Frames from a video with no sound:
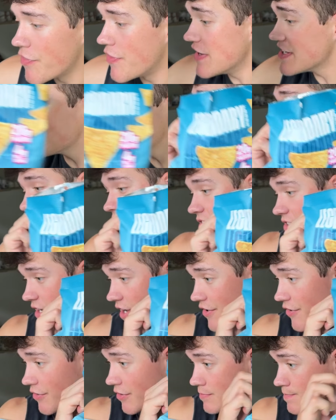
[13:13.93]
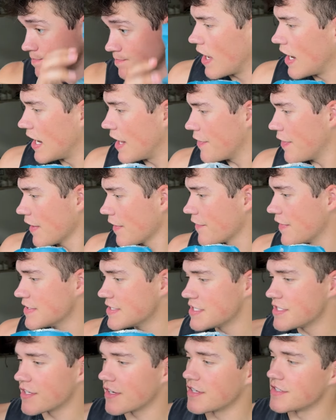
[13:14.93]
This is a contender. And I think
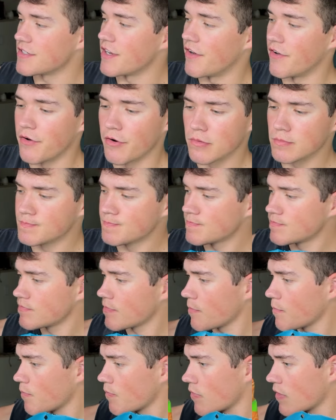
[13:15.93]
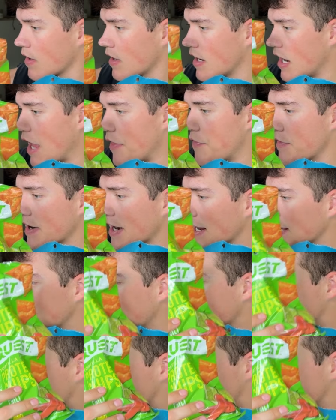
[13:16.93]
this is a contender. I think I
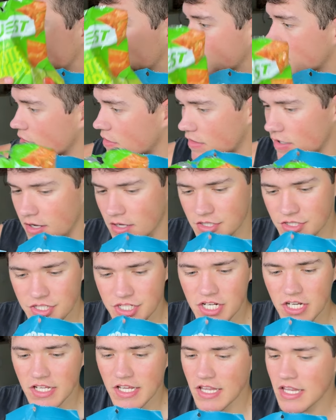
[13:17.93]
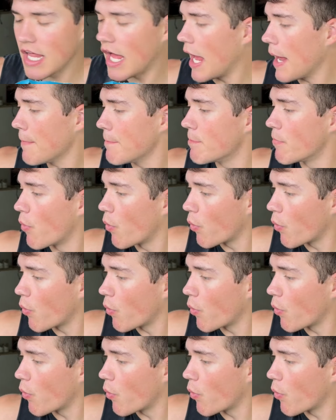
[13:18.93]
like the chili lime